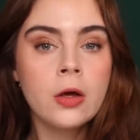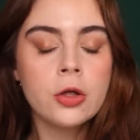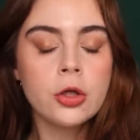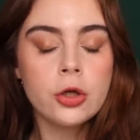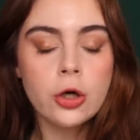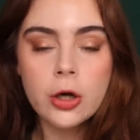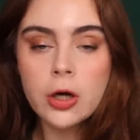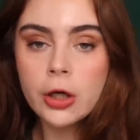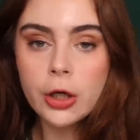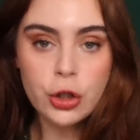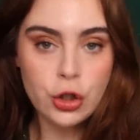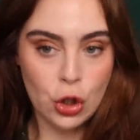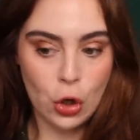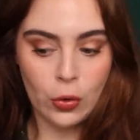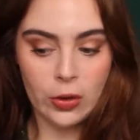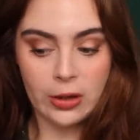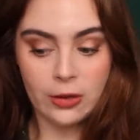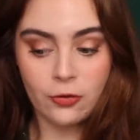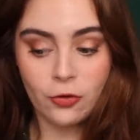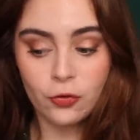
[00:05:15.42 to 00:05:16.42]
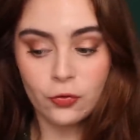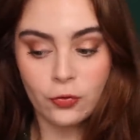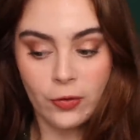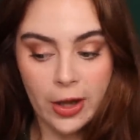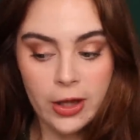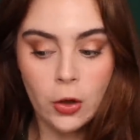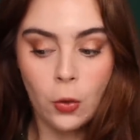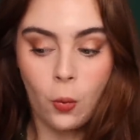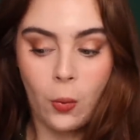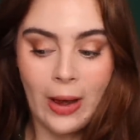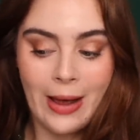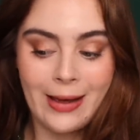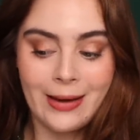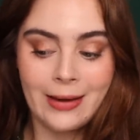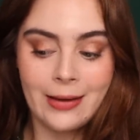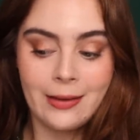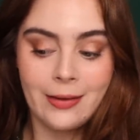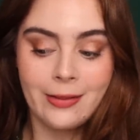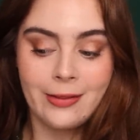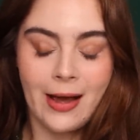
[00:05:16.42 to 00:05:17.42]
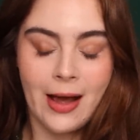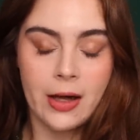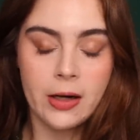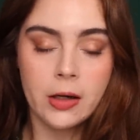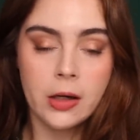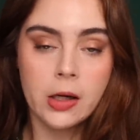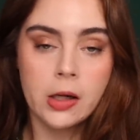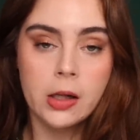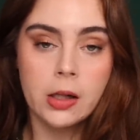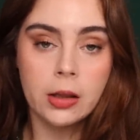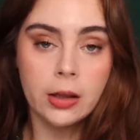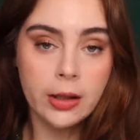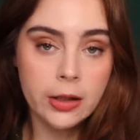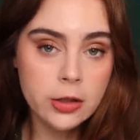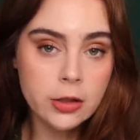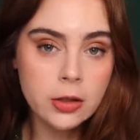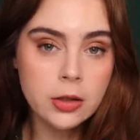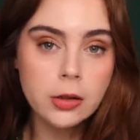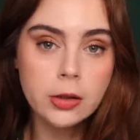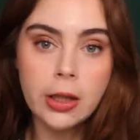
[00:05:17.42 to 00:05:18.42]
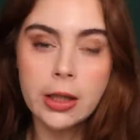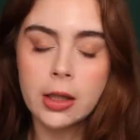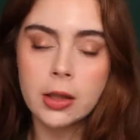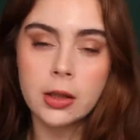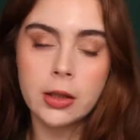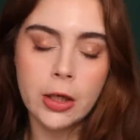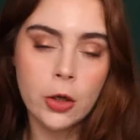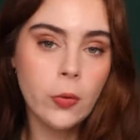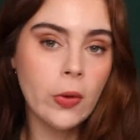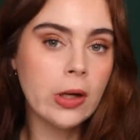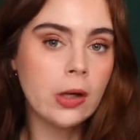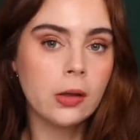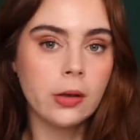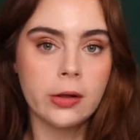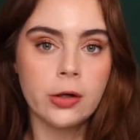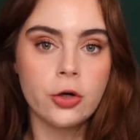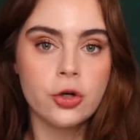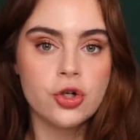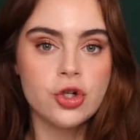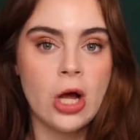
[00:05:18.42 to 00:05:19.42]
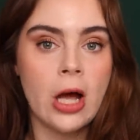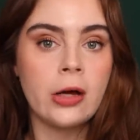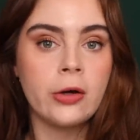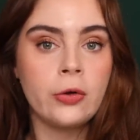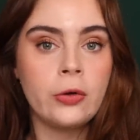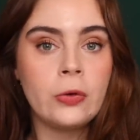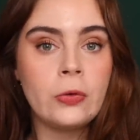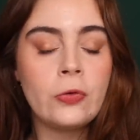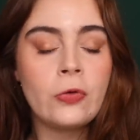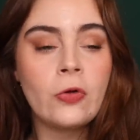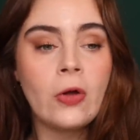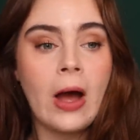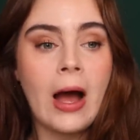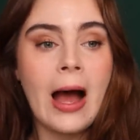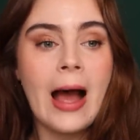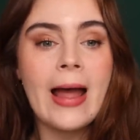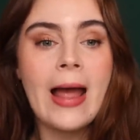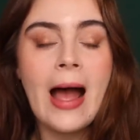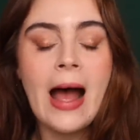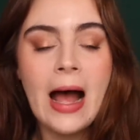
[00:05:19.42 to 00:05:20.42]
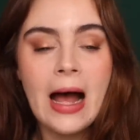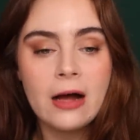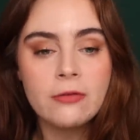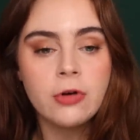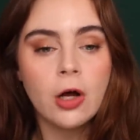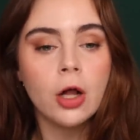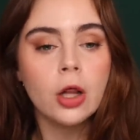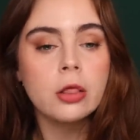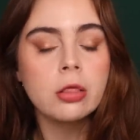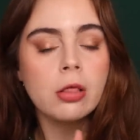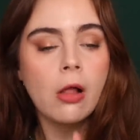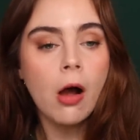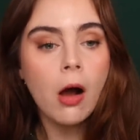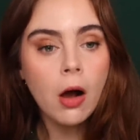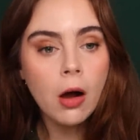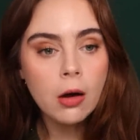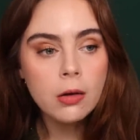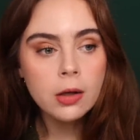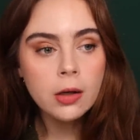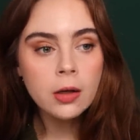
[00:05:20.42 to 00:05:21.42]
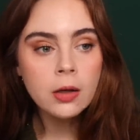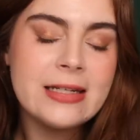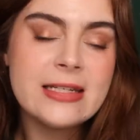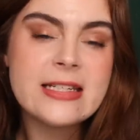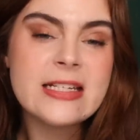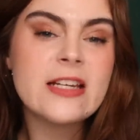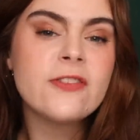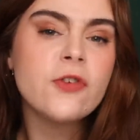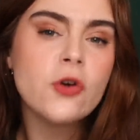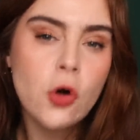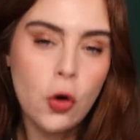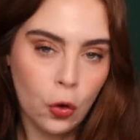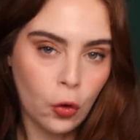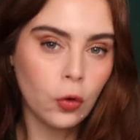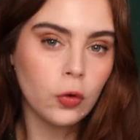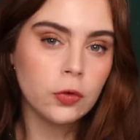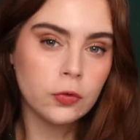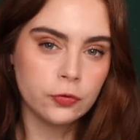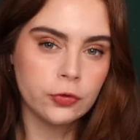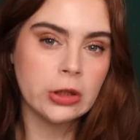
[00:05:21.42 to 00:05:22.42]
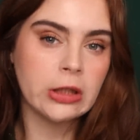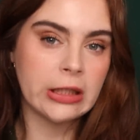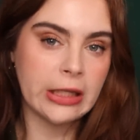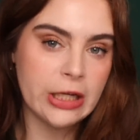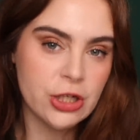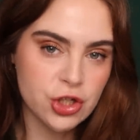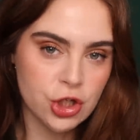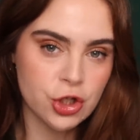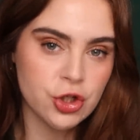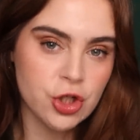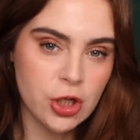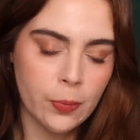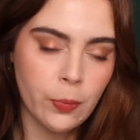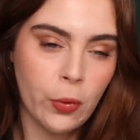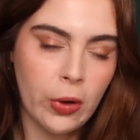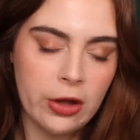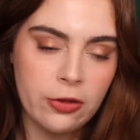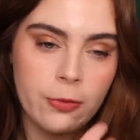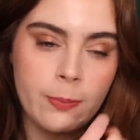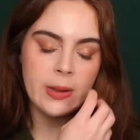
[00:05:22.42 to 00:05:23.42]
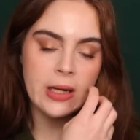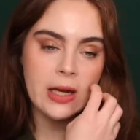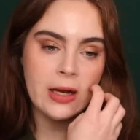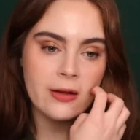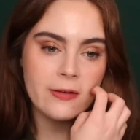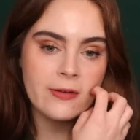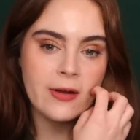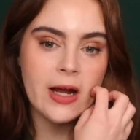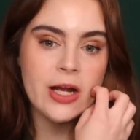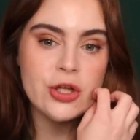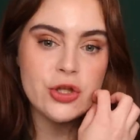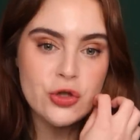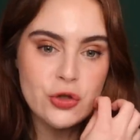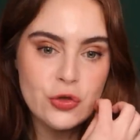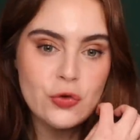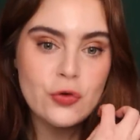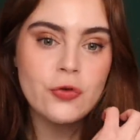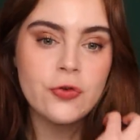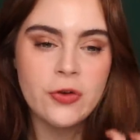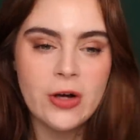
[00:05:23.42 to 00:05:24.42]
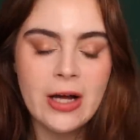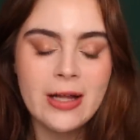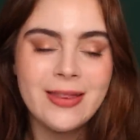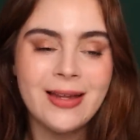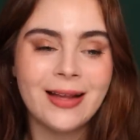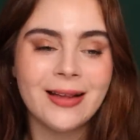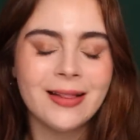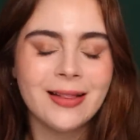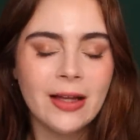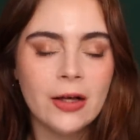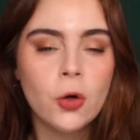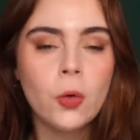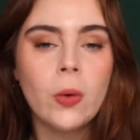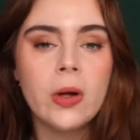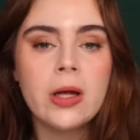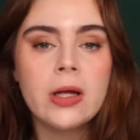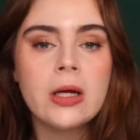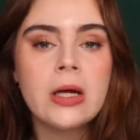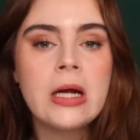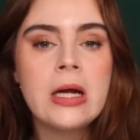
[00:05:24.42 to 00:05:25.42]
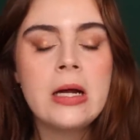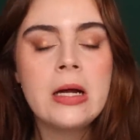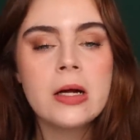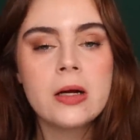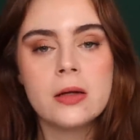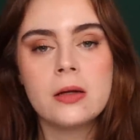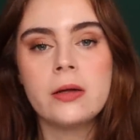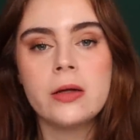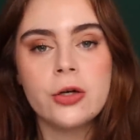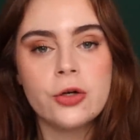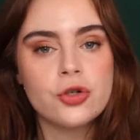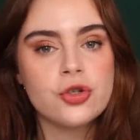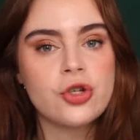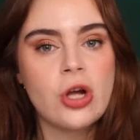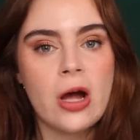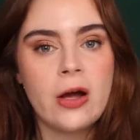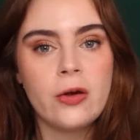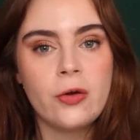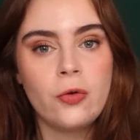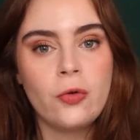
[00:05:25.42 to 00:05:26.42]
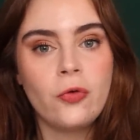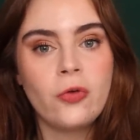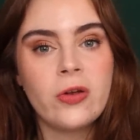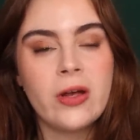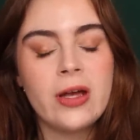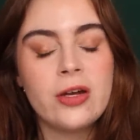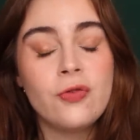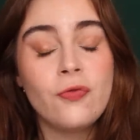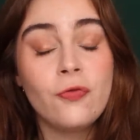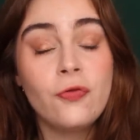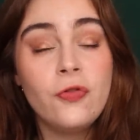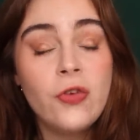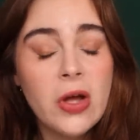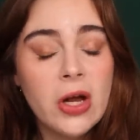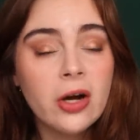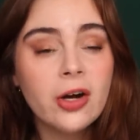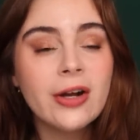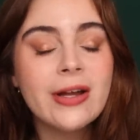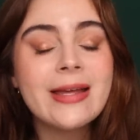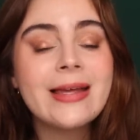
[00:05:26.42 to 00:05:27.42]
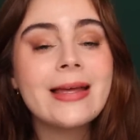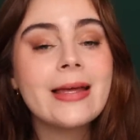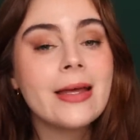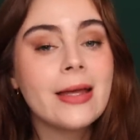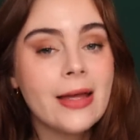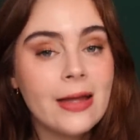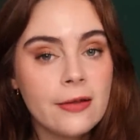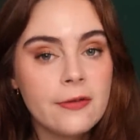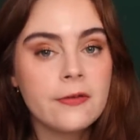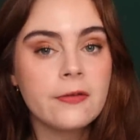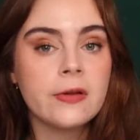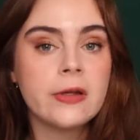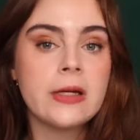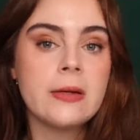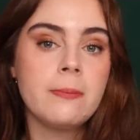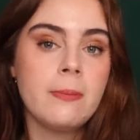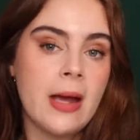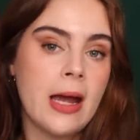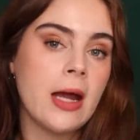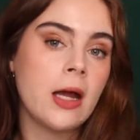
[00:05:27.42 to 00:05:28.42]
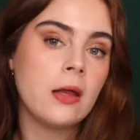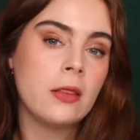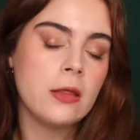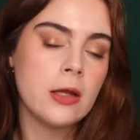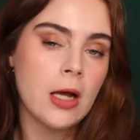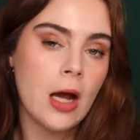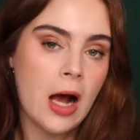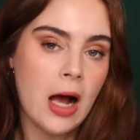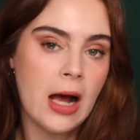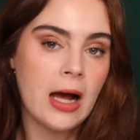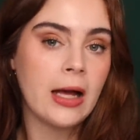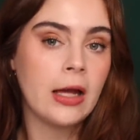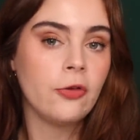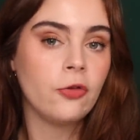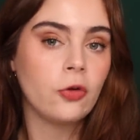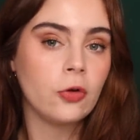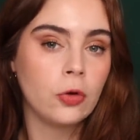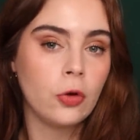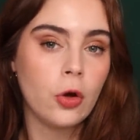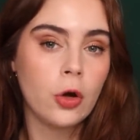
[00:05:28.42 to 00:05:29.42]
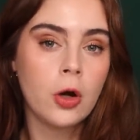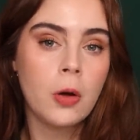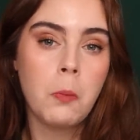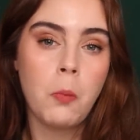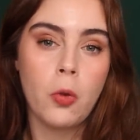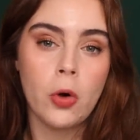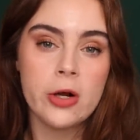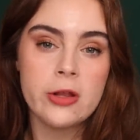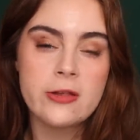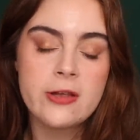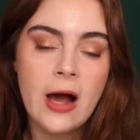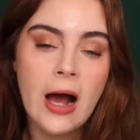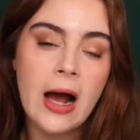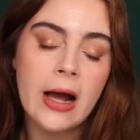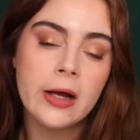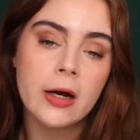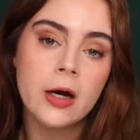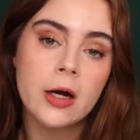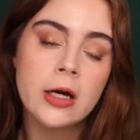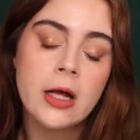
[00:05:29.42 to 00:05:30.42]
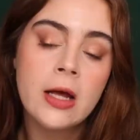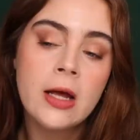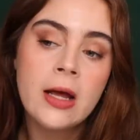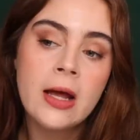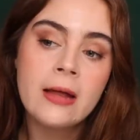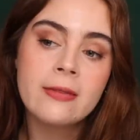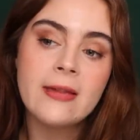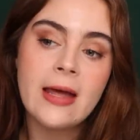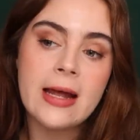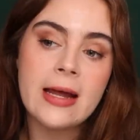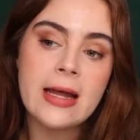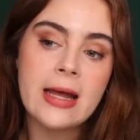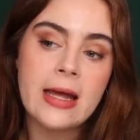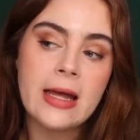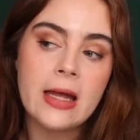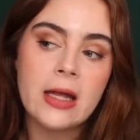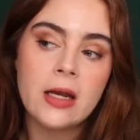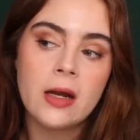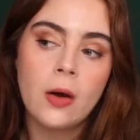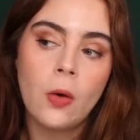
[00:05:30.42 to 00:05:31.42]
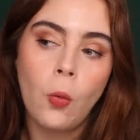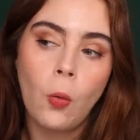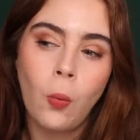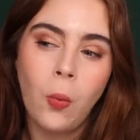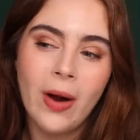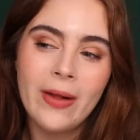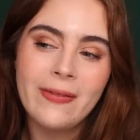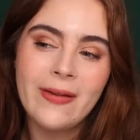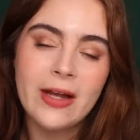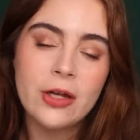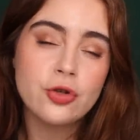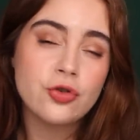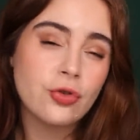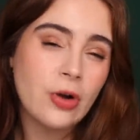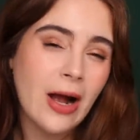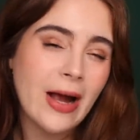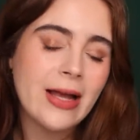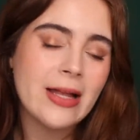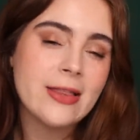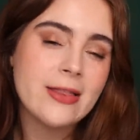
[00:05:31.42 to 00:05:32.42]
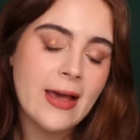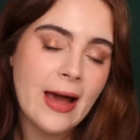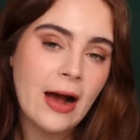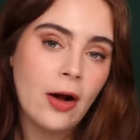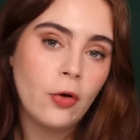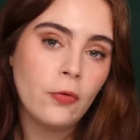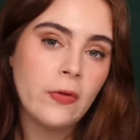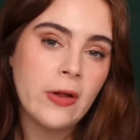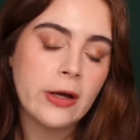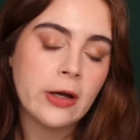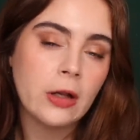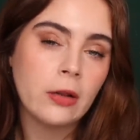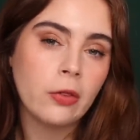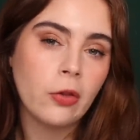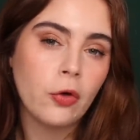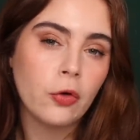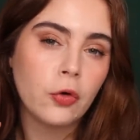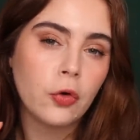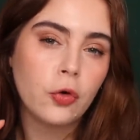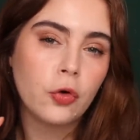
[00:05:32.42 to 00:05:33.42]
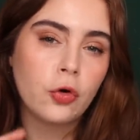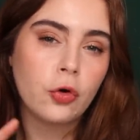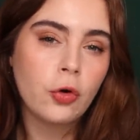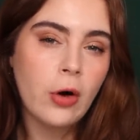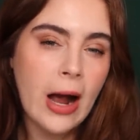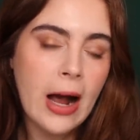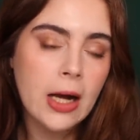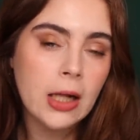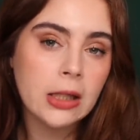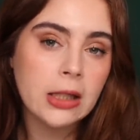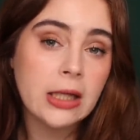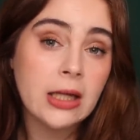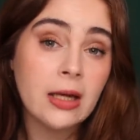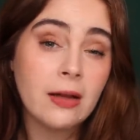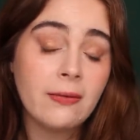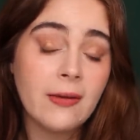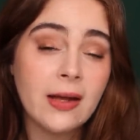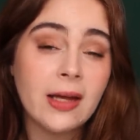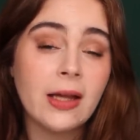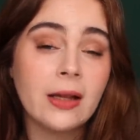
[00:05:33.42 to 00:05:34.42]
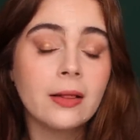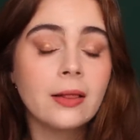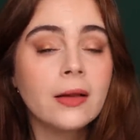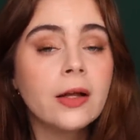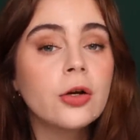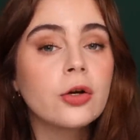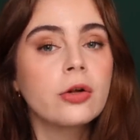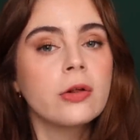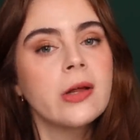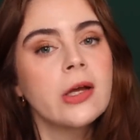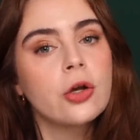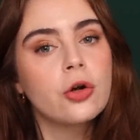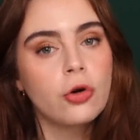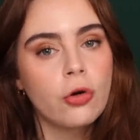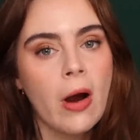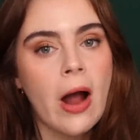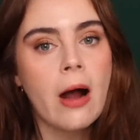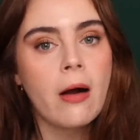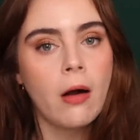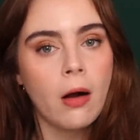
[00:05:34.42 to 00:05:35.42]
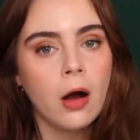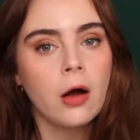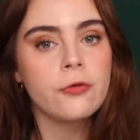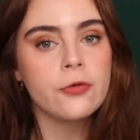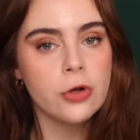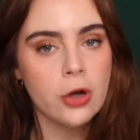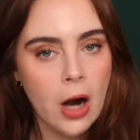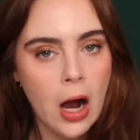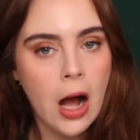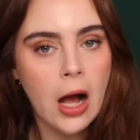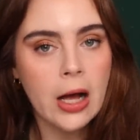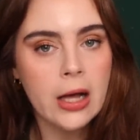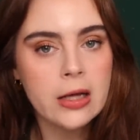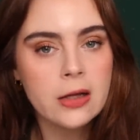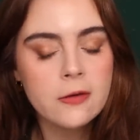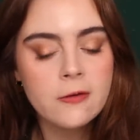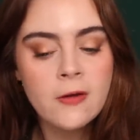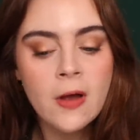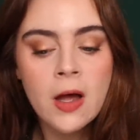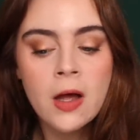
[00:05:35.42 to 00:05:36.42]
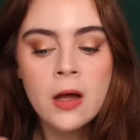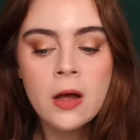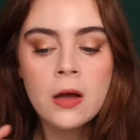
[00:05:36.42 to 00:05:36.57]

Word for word: You're gonna notice right away that glitter, like liquid glitter shadows, I have a long and difficult relationship with, because I do find that liquid glitter shadows can very easily make the eyes look more tired. They can, when they dry down, they can look crackly and they can literally crack off your eyes.